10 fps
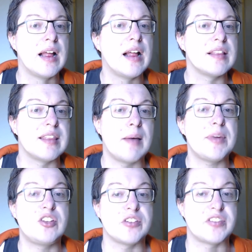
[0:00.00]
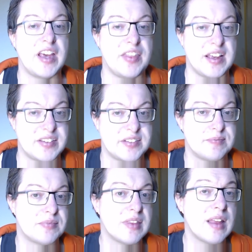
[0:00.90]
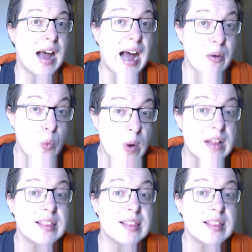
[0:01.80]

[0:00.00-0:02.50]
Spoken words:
Let me just say this. I will